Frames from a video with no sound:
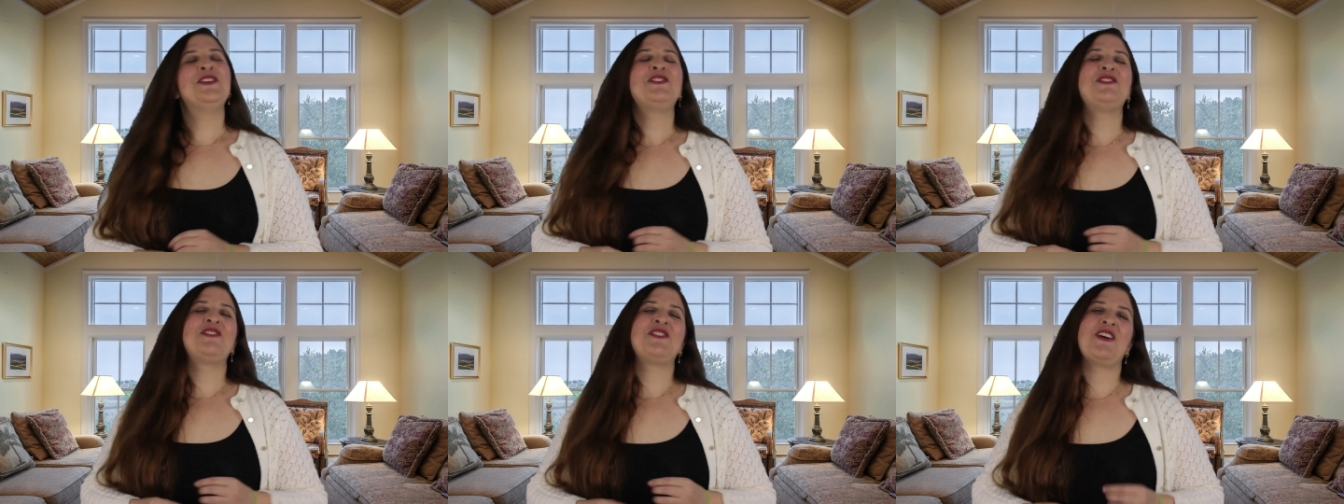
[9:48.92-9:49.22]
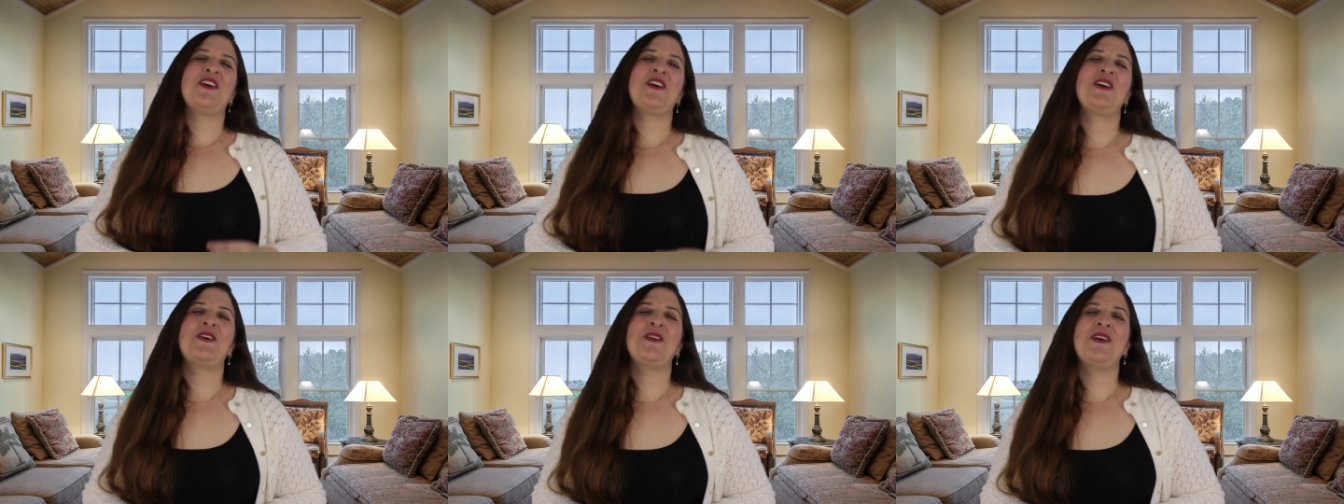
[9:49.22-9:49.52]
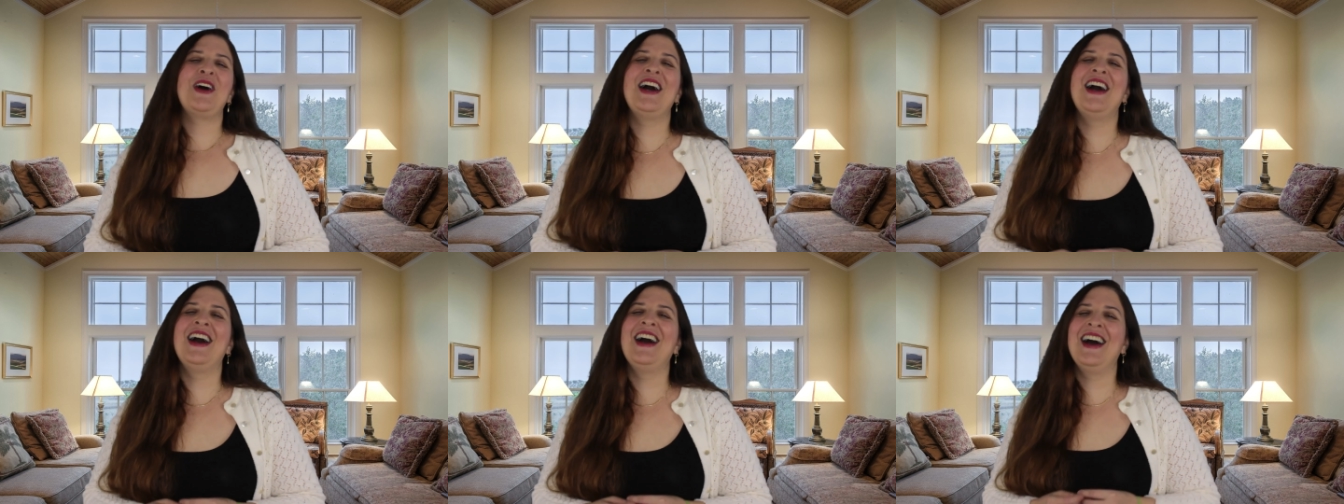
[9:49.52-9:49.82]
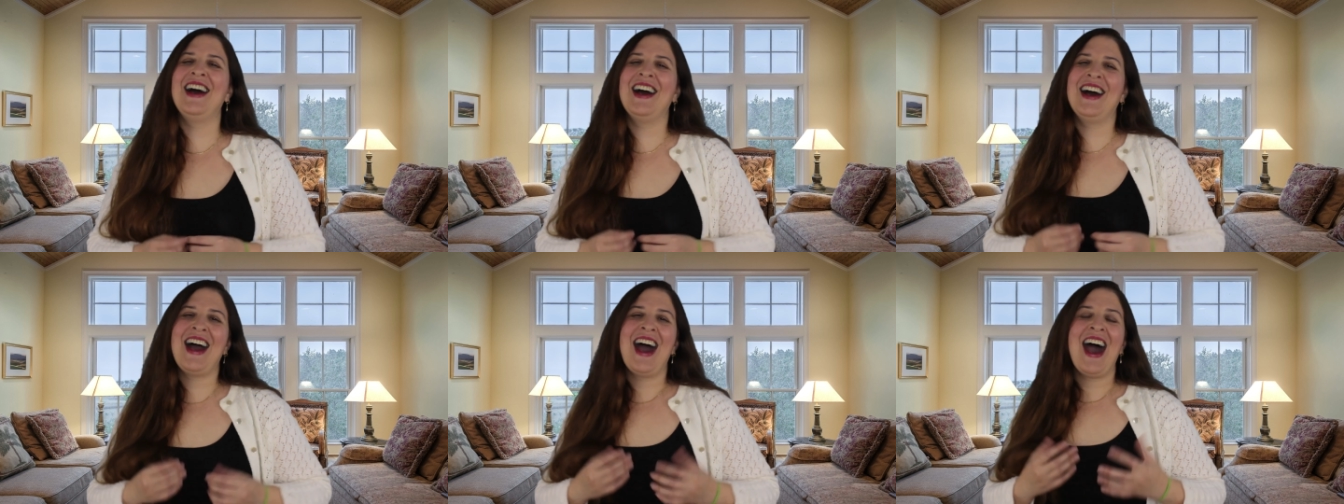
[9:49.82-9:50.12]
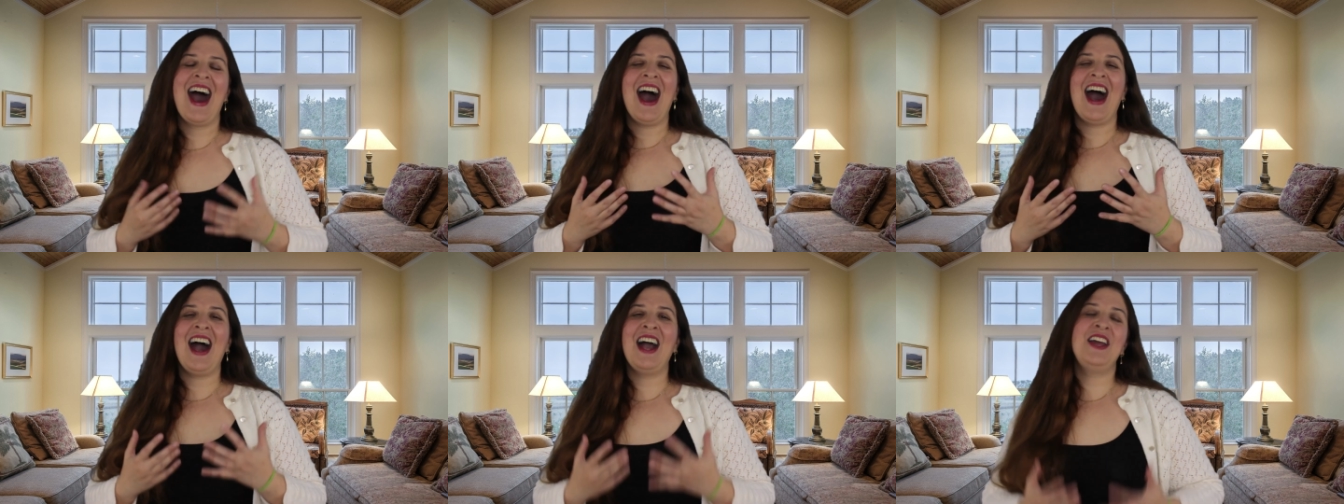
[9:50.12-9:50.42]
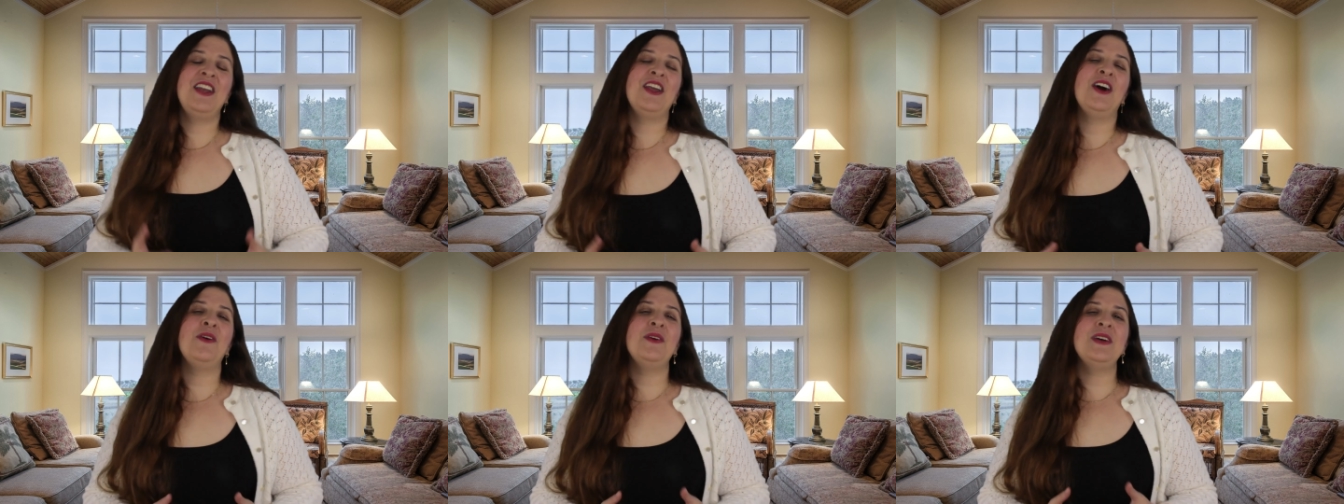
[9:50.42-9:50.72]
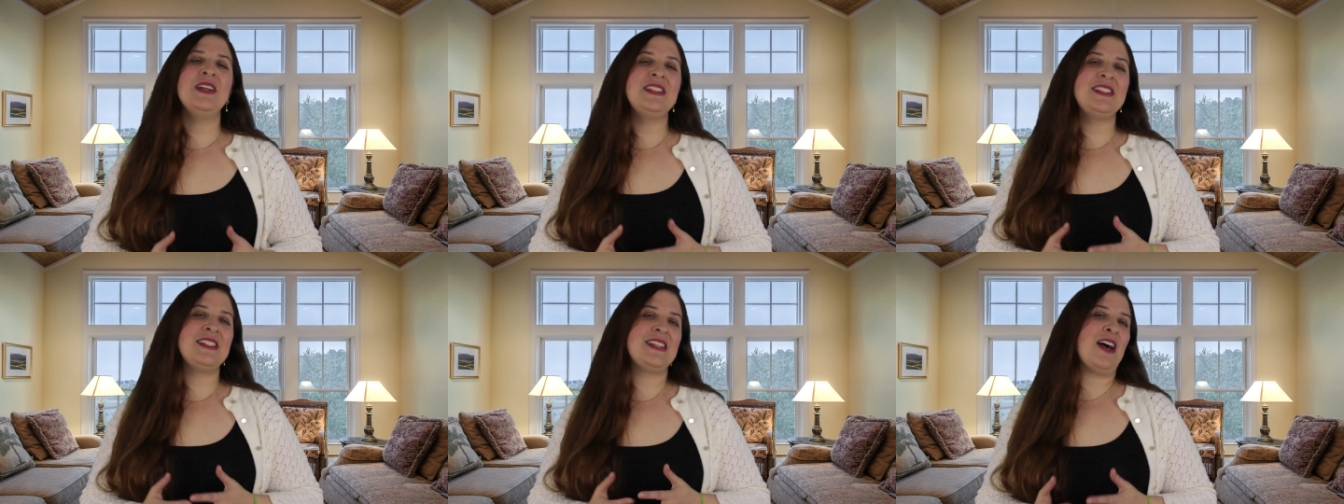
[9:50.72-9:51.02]
So I know
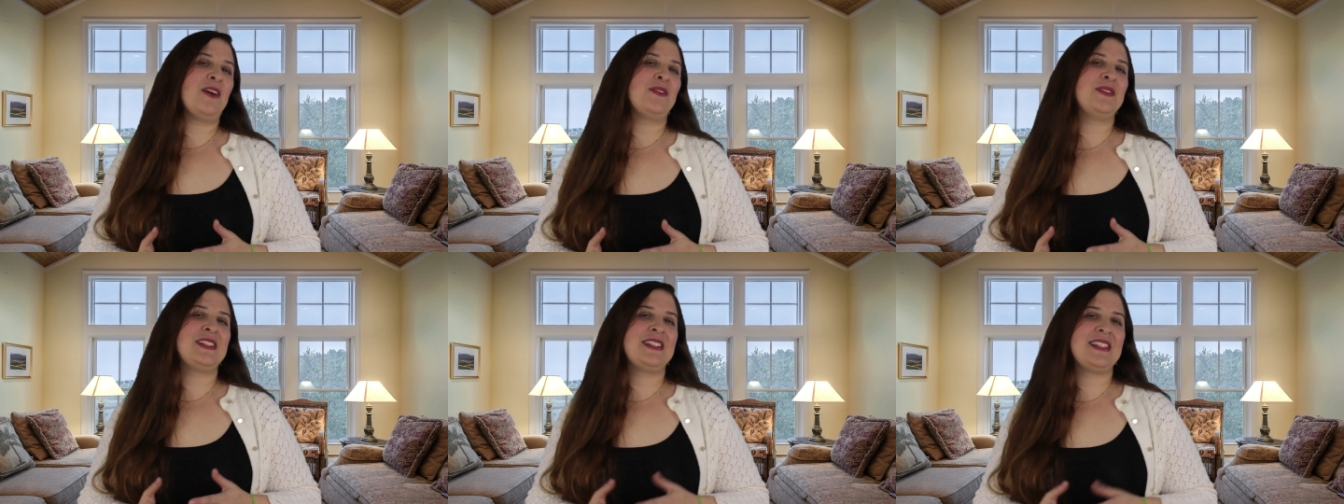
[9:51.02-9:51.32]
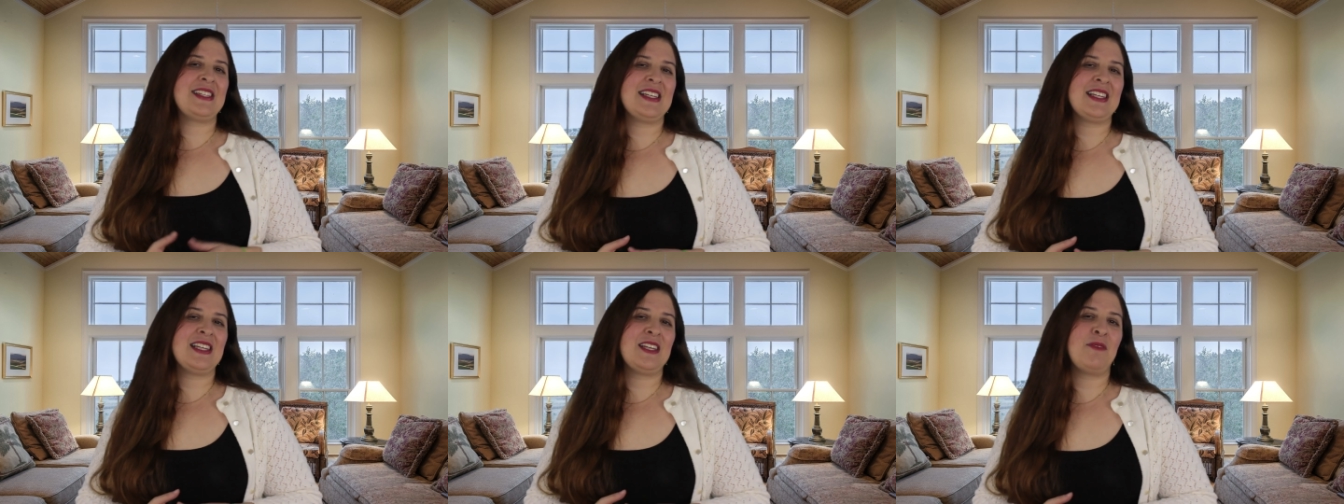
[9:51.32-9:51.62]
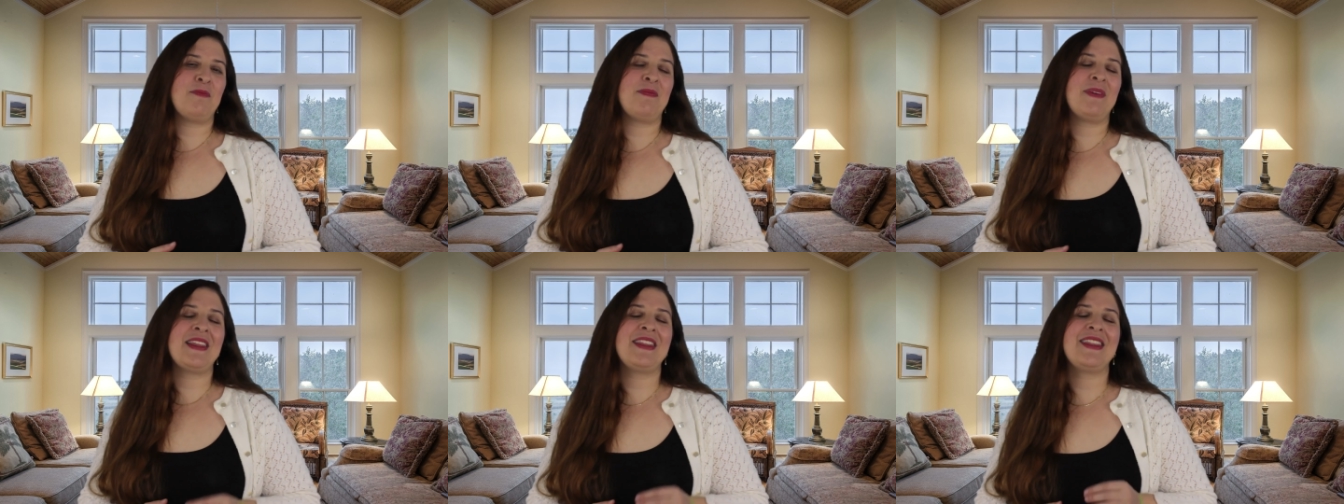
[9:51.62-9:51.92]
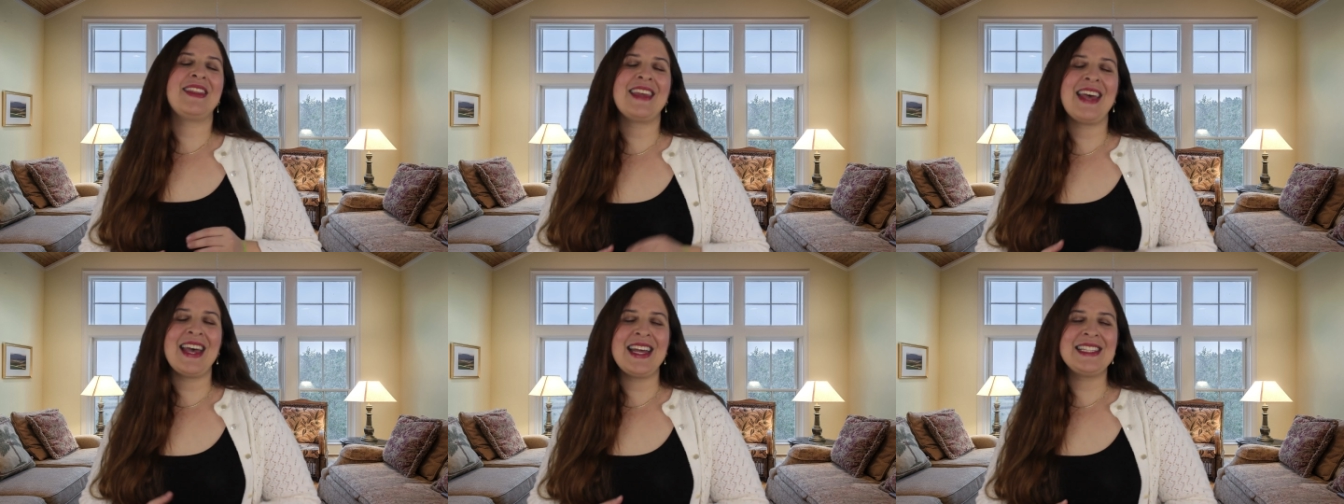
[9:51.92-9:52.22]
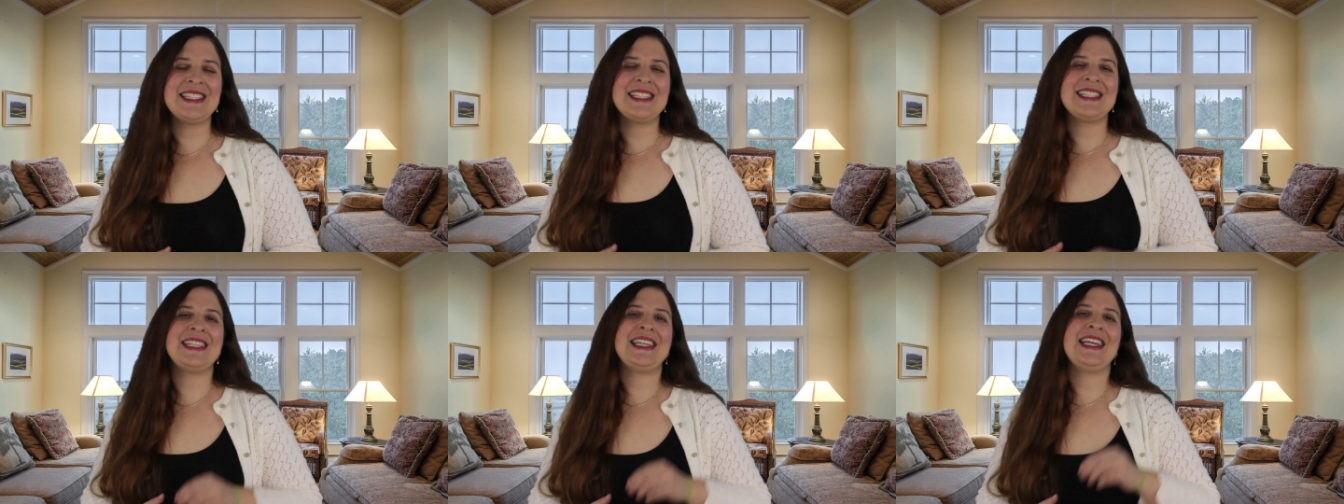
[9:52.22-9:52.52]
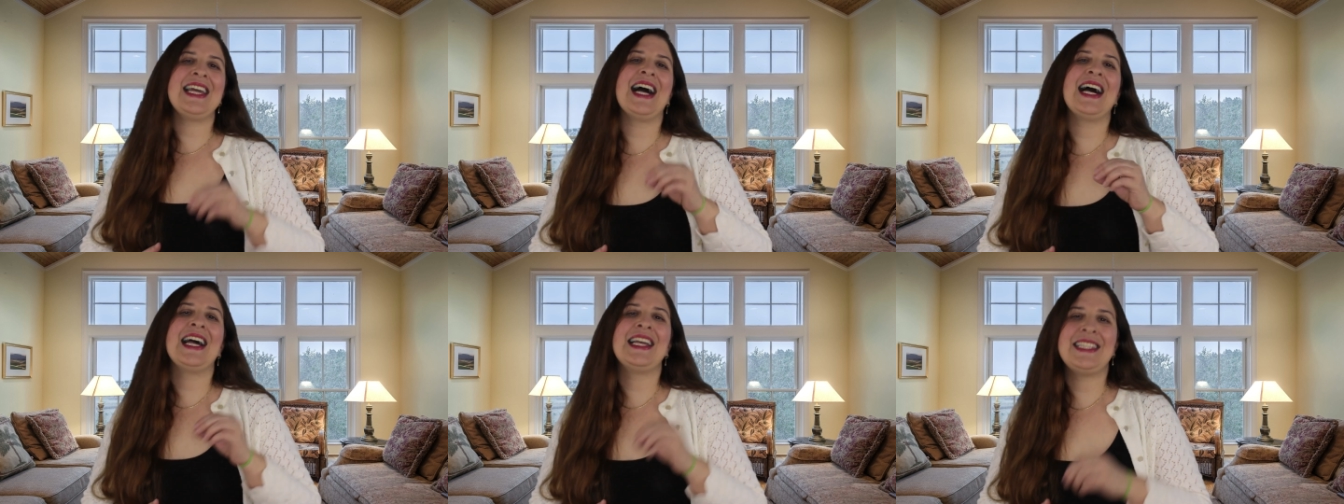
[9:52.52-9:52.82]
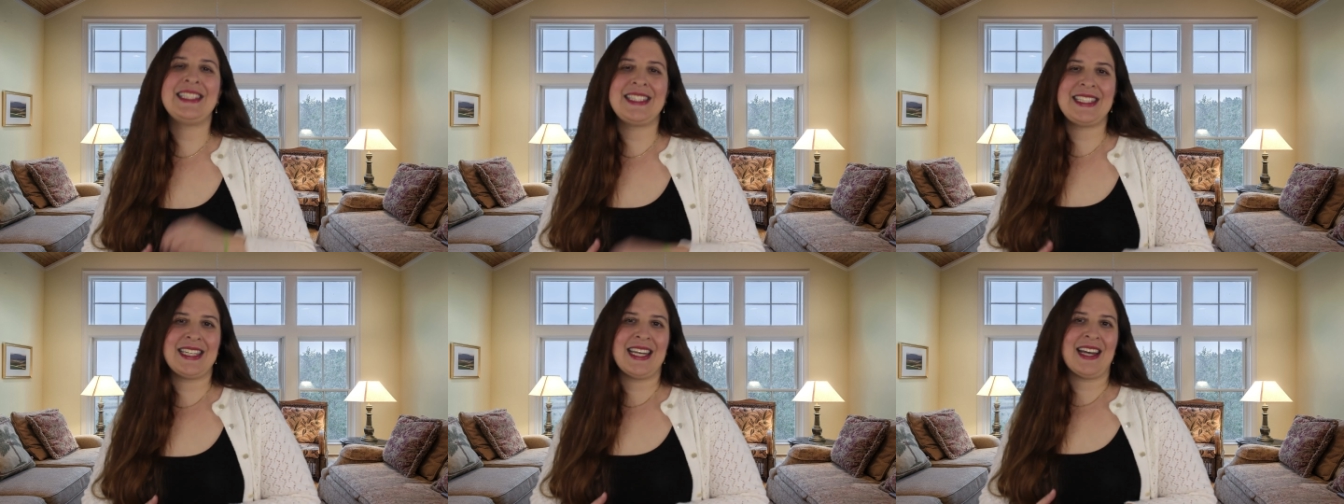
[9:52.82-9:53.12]
it sounds silly, but that's the
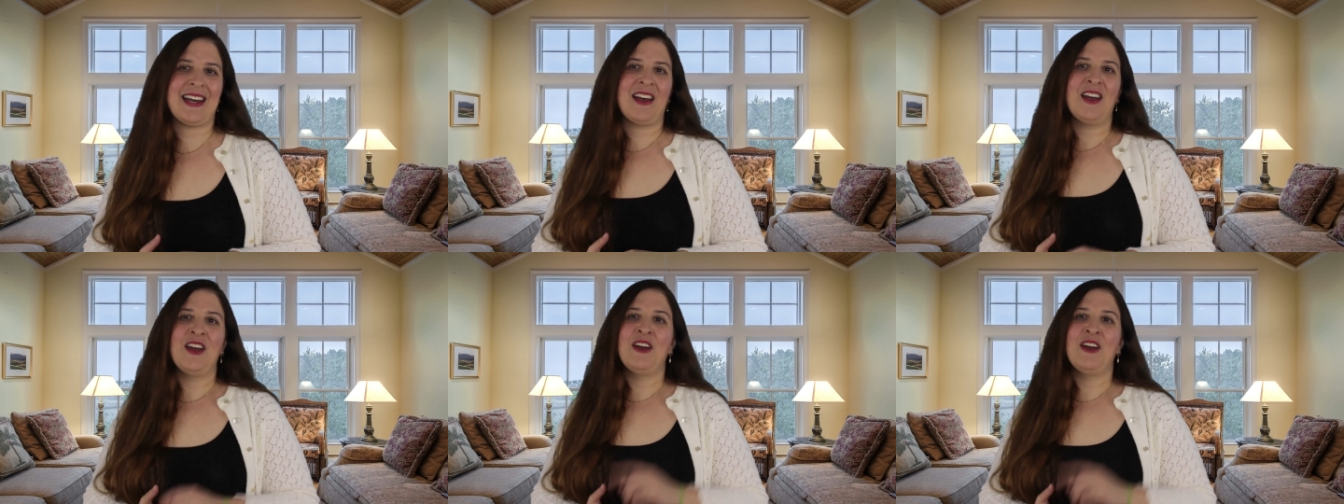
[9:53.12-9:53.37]
idea.